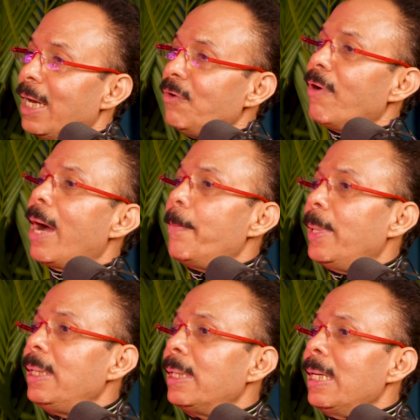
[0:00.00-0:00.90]
the
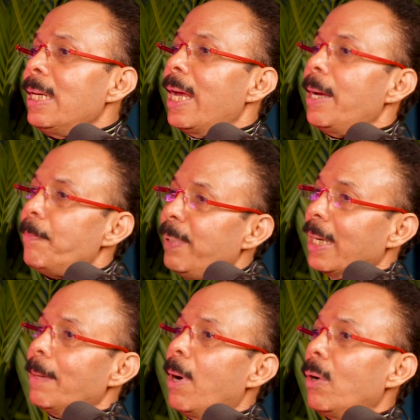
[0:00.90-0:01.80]
environment, and
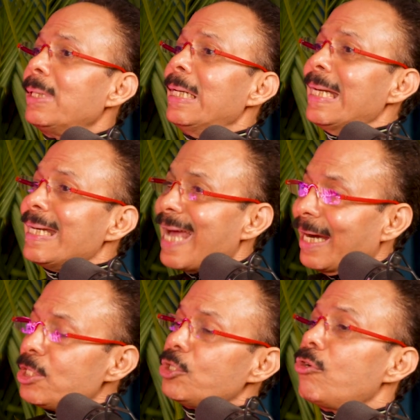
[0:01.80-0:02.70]
bring about
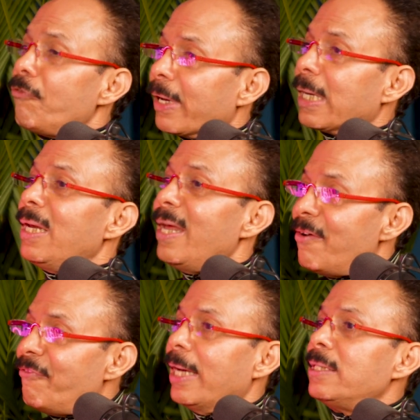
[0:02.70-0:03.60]
catastrophical
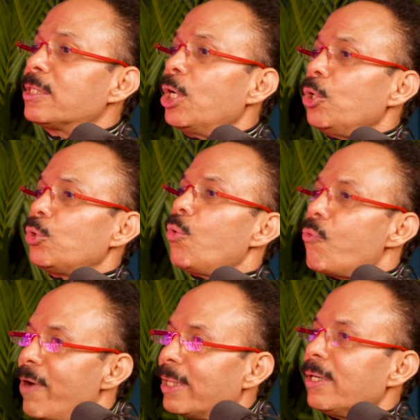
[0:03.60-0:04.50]
events
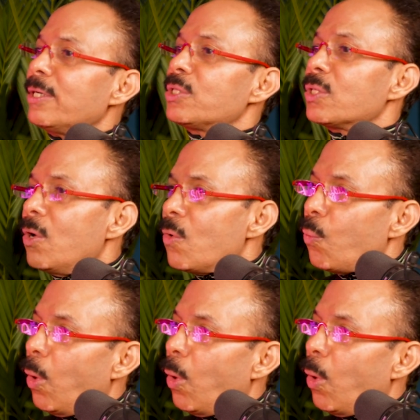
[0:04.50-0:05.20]
through weathers,